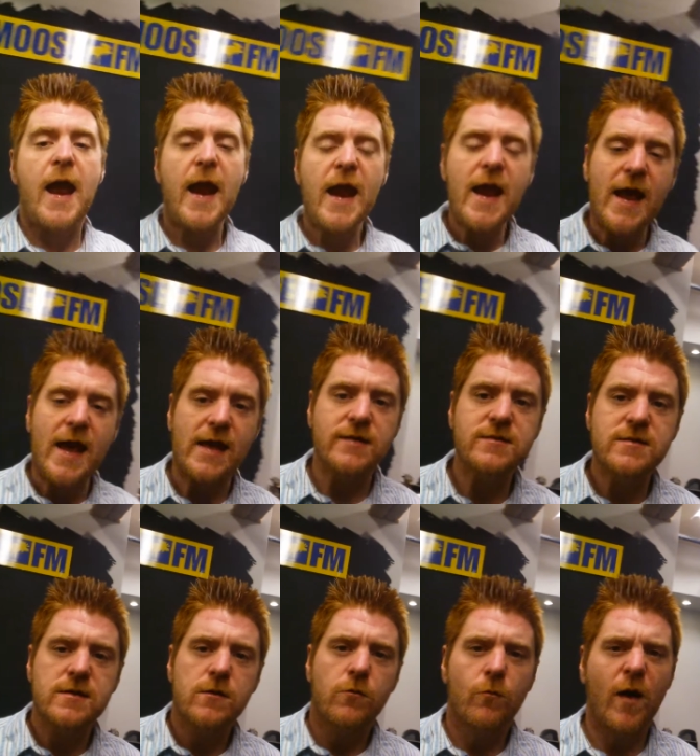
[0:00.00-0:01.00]

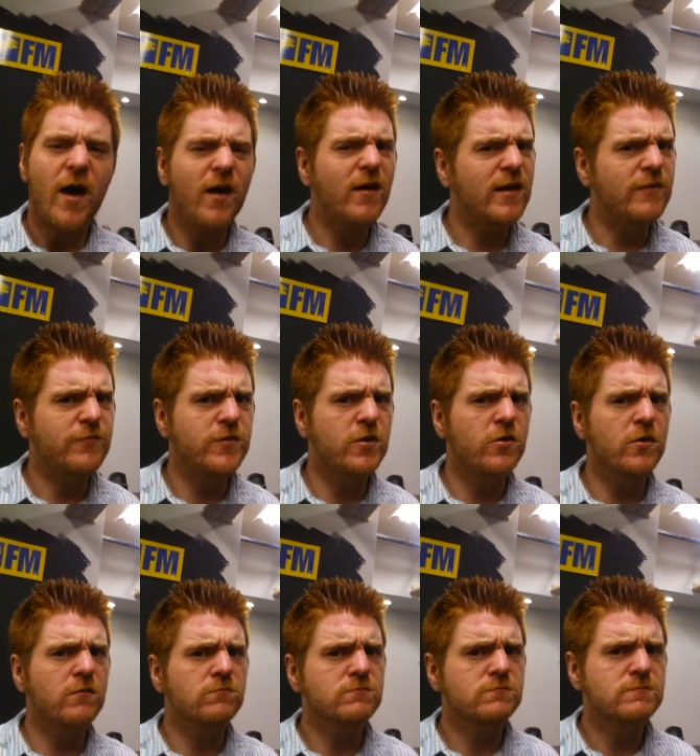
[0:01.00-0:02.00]
And, well, if
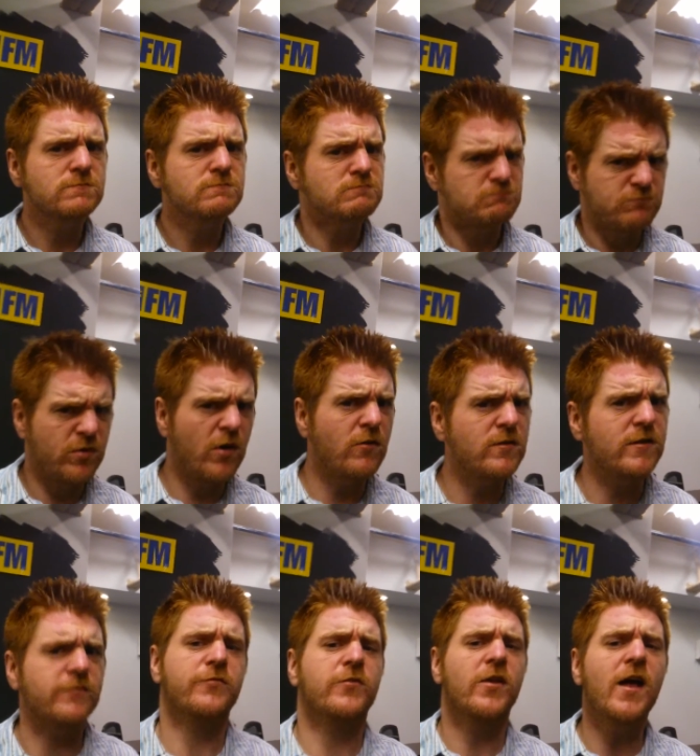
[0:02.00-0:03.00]
you're prone to
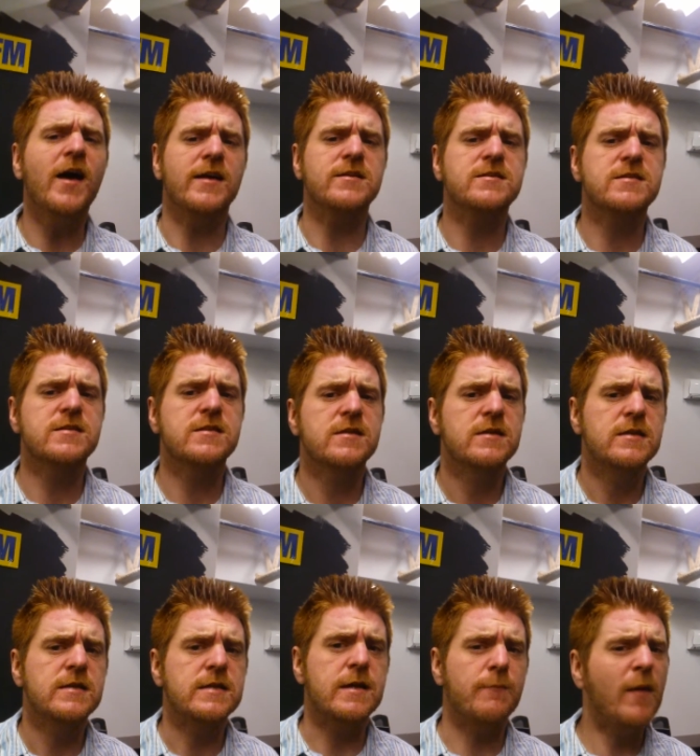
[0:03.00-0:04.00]
floods,
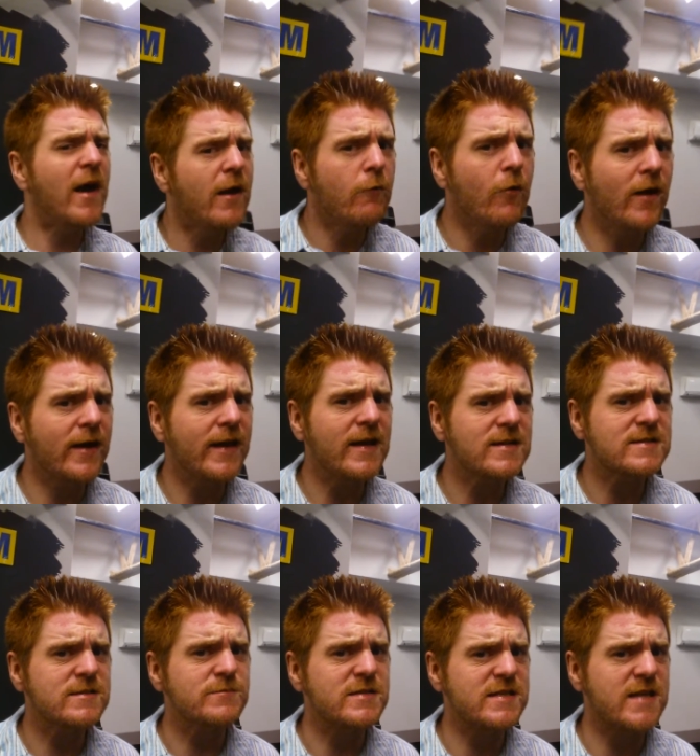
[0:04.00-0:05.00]
you might want to get
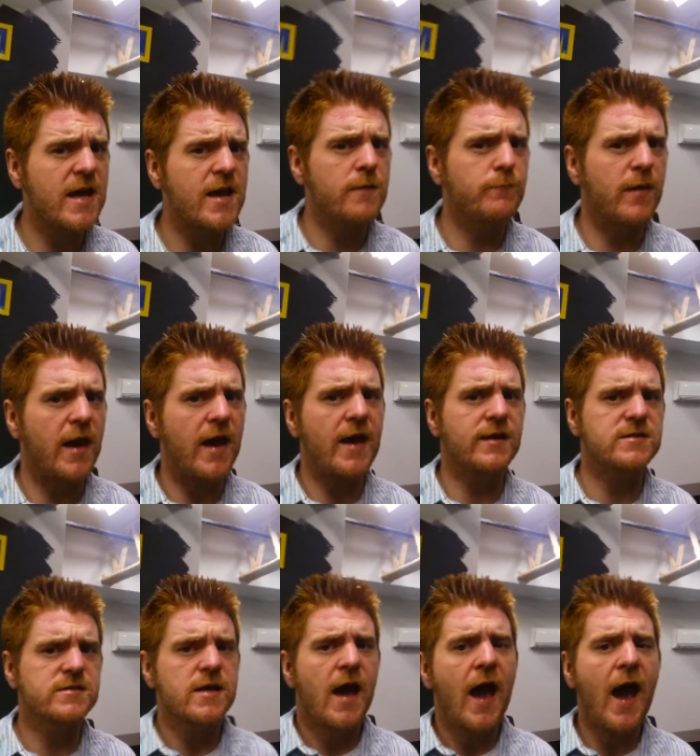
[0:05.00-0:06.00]
some
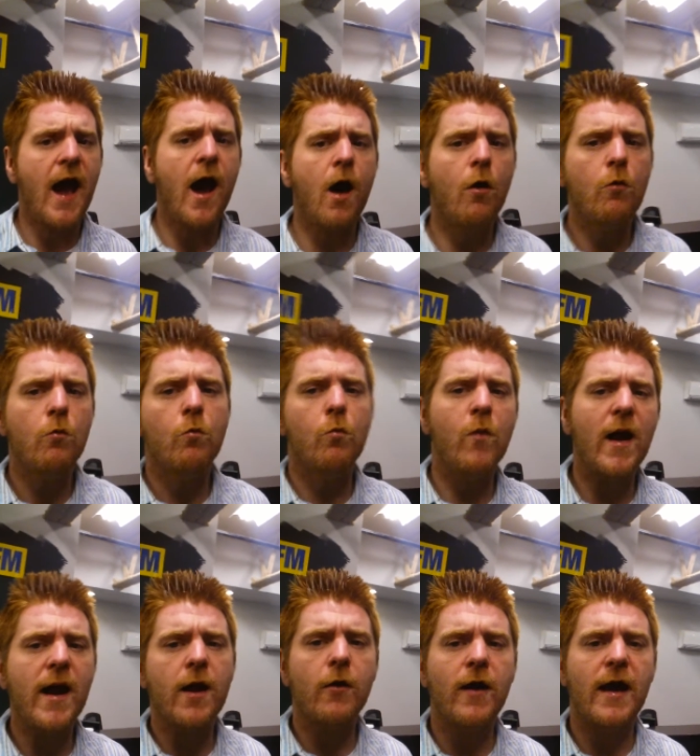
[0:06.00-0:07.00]
sandbags. How,
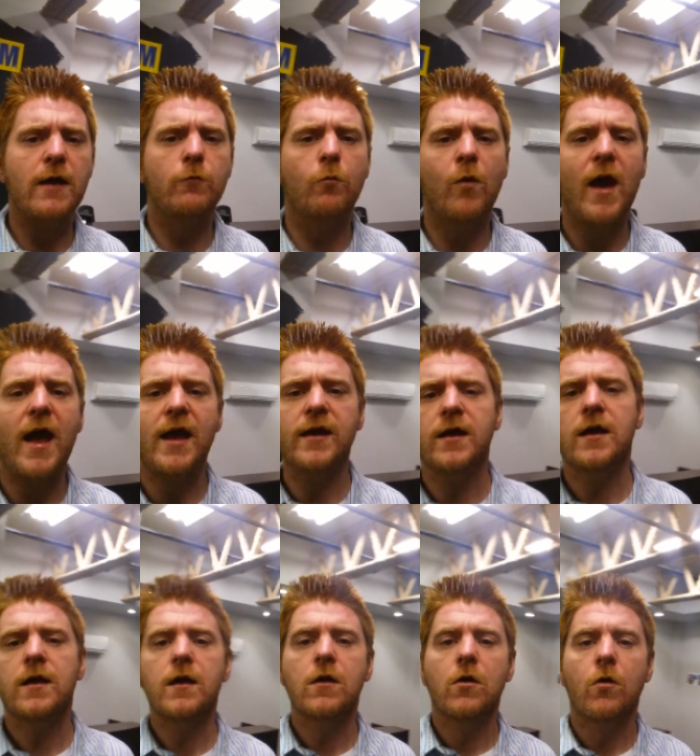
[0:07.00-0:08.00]
where, and
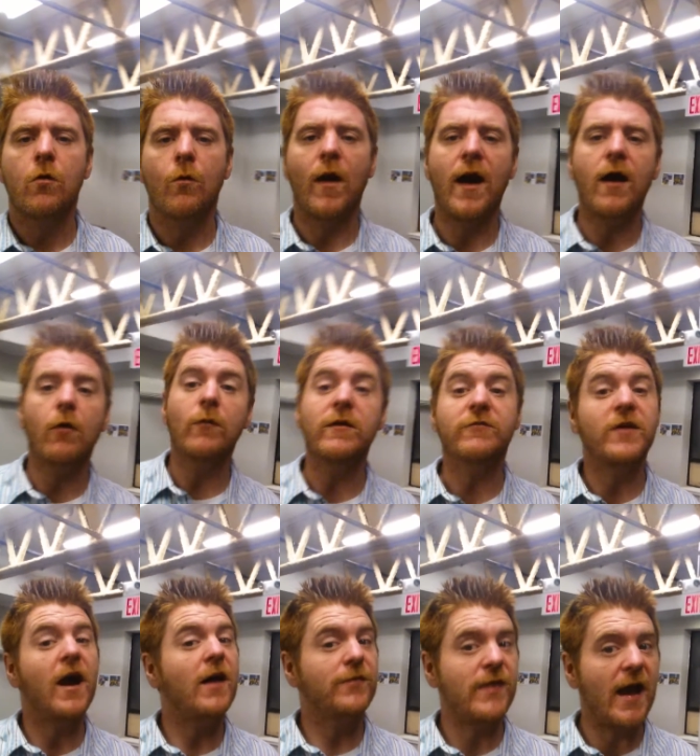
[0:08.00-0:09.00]
when? Well, we've
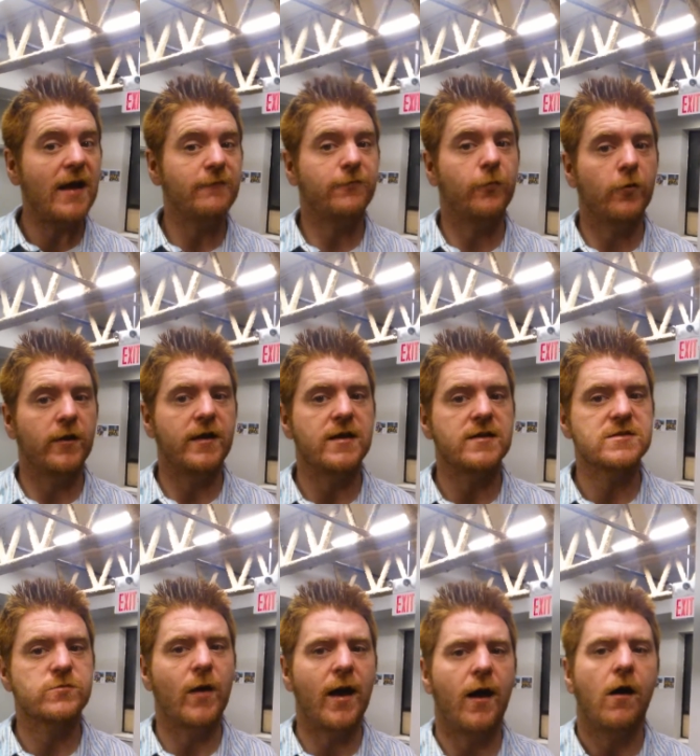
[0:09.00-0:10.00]
got that for you
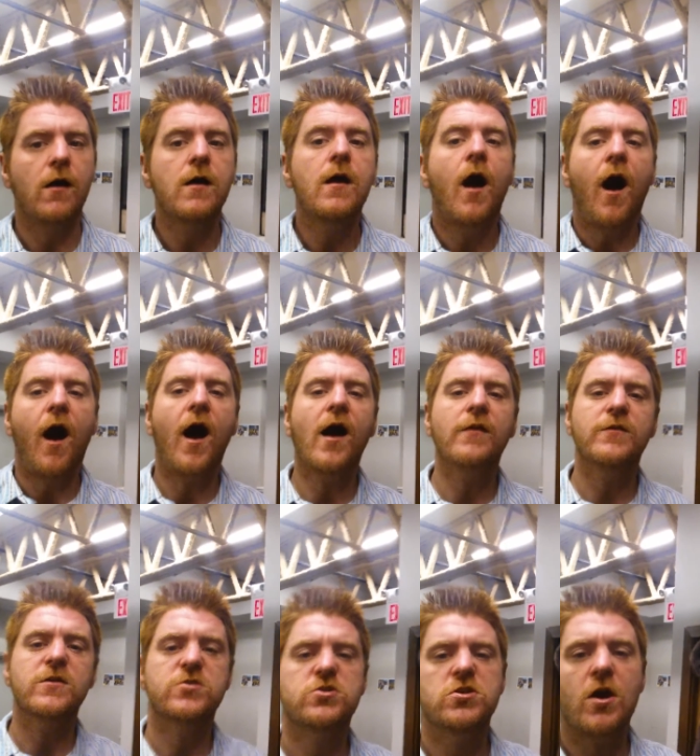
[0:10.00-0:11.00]
as well. On
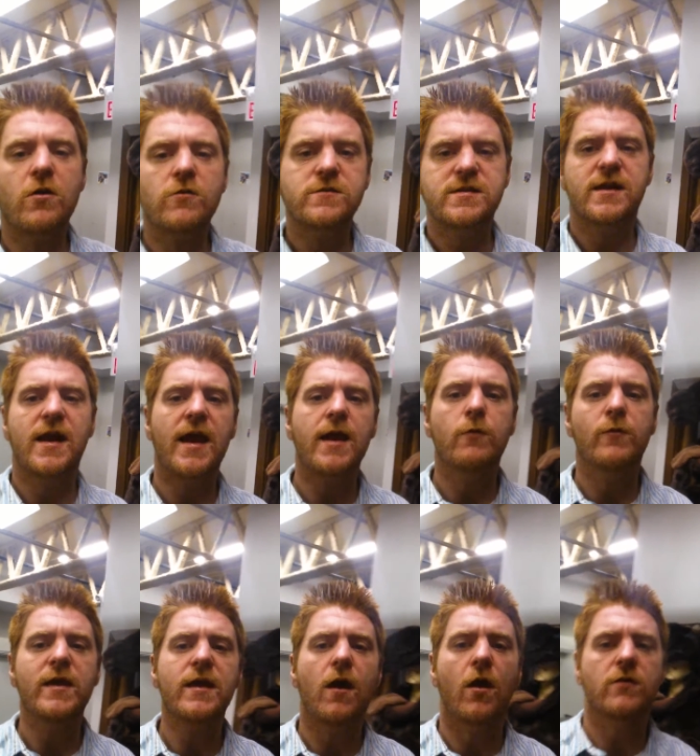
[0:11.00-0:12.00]
the show today,
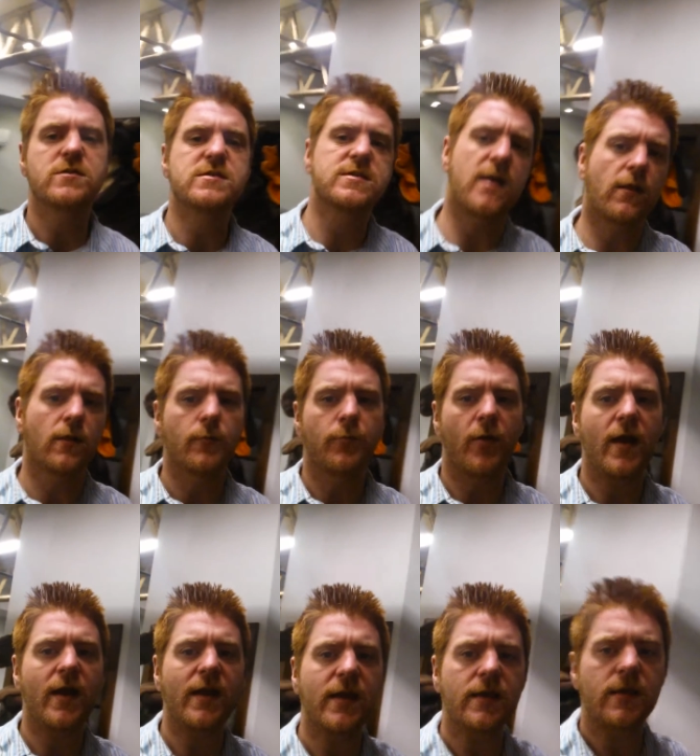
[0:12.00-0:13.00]
we are
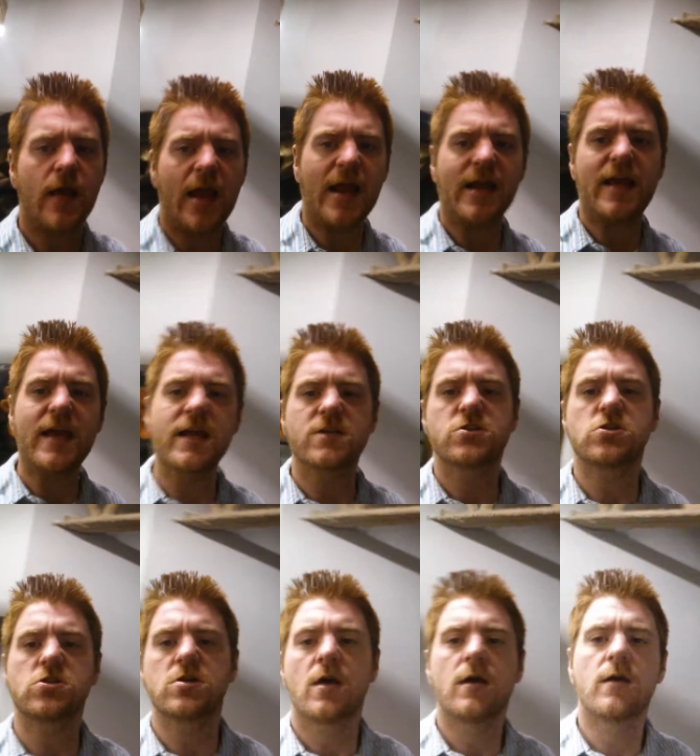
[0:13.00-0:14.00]
celebrating an
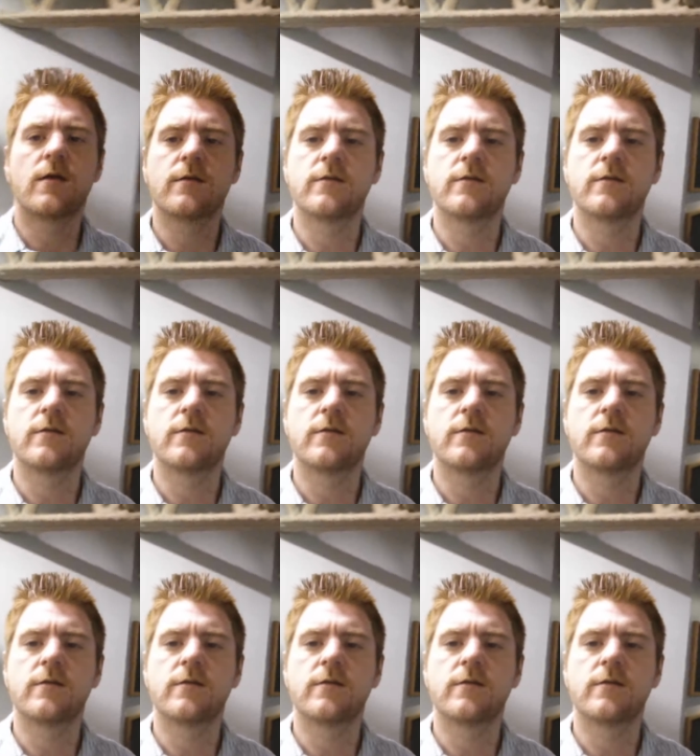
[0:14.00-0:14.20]
inch